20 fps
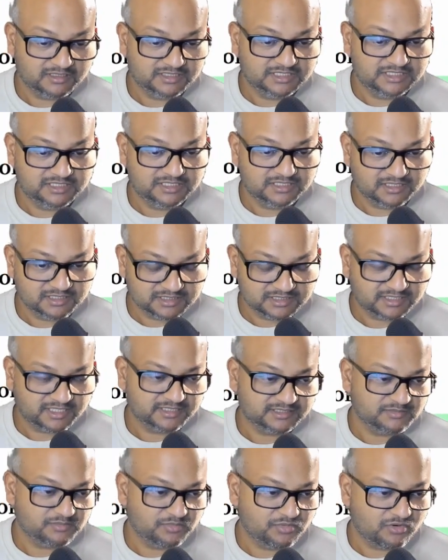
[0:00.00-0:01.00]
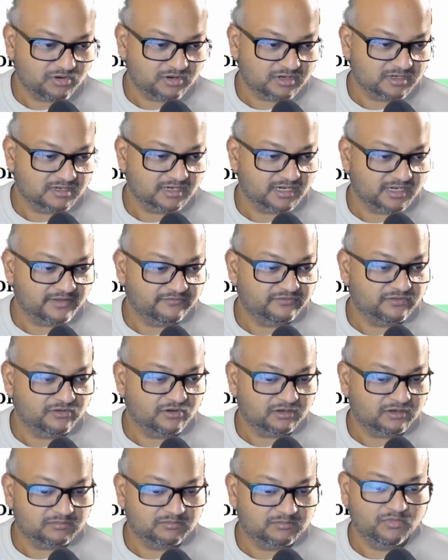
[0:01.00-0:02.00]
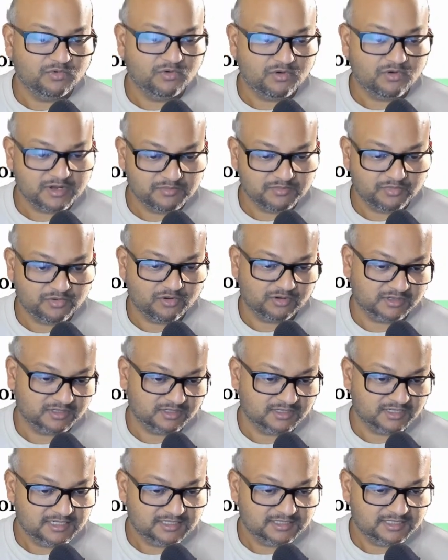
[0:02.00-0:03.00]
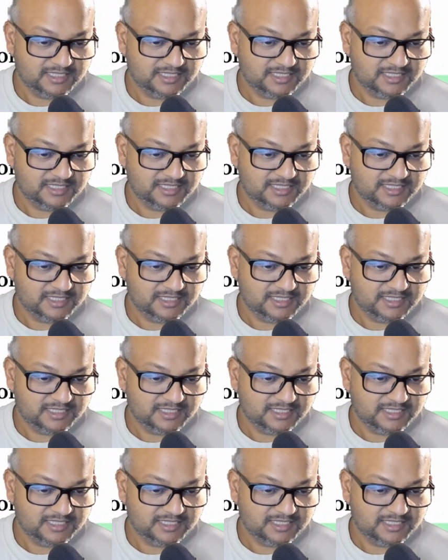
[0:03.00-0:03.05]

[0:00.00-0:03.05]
just as important, if not more important,